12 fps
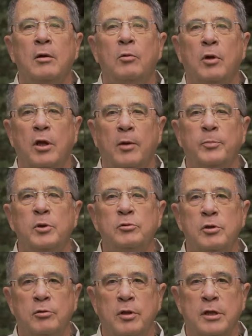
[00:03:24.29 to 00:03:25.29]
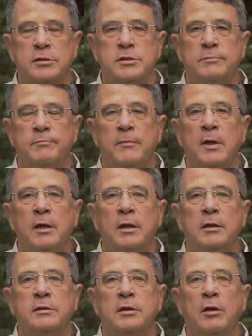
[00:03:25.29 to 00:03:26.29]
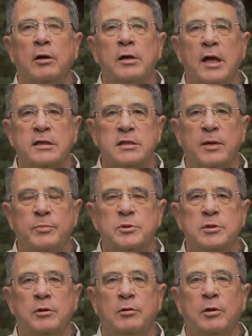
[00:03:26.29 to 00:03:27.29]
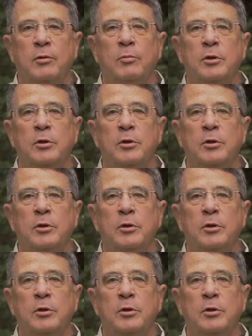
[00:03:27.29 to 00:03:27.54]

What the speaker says: will help you do this. Until our next episode,